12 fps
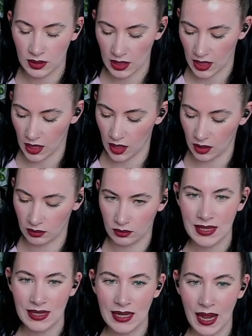Yeah, it's
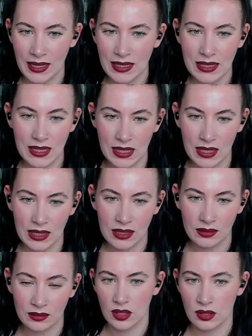90.
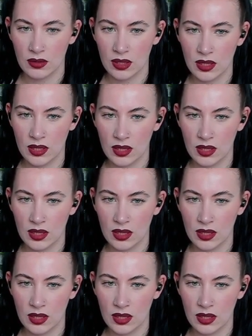So it's